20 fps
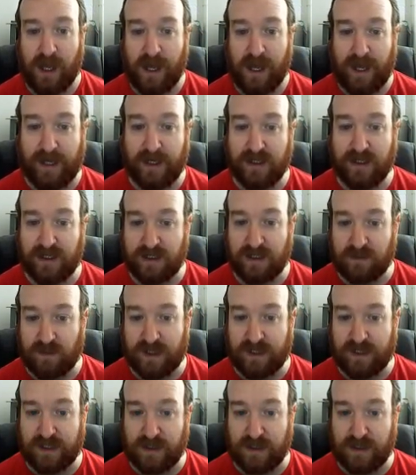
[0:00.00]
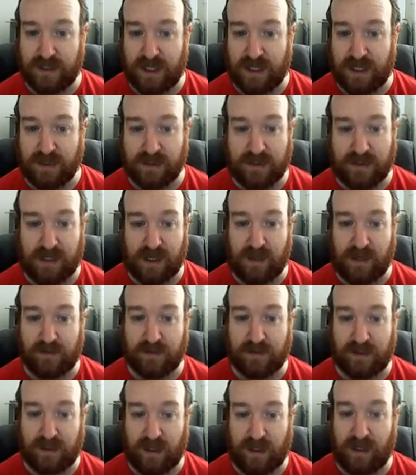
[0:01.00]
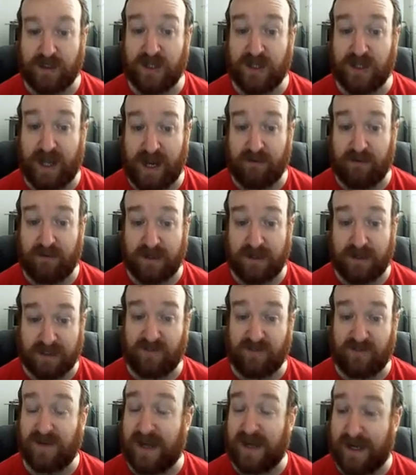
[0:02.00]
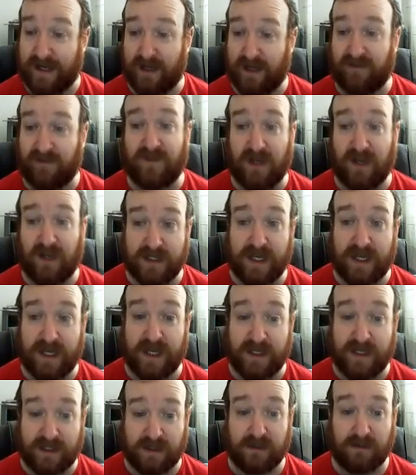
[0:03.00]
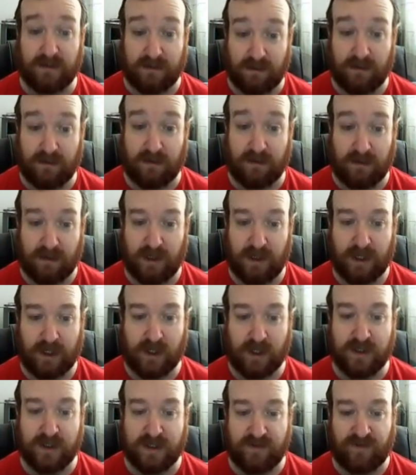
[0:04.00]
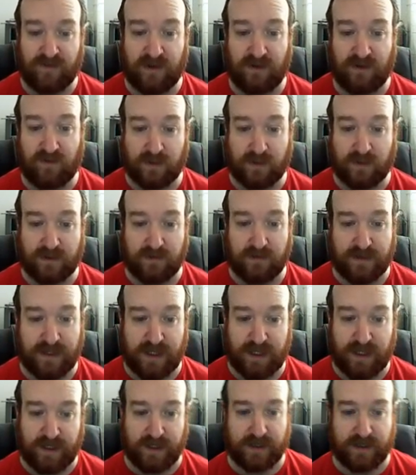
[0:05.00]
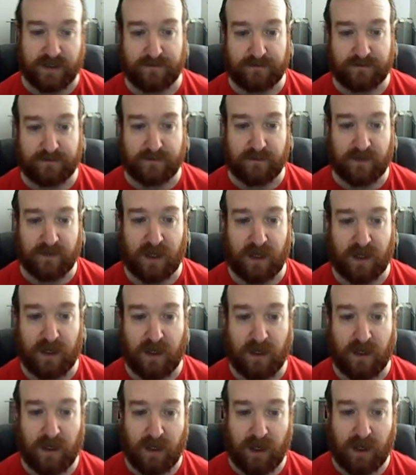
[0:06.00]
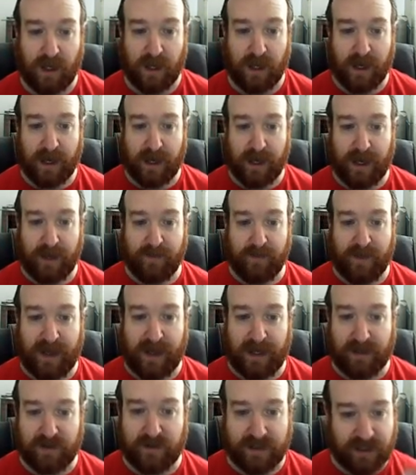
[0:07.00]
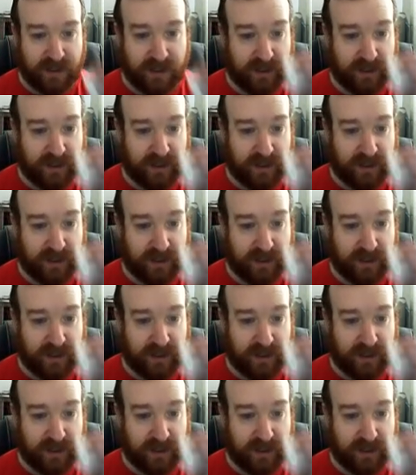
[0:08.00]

Energy is wasted as heat and sound. Large areas of land are flooded. Constant flow of water is needed. Electricity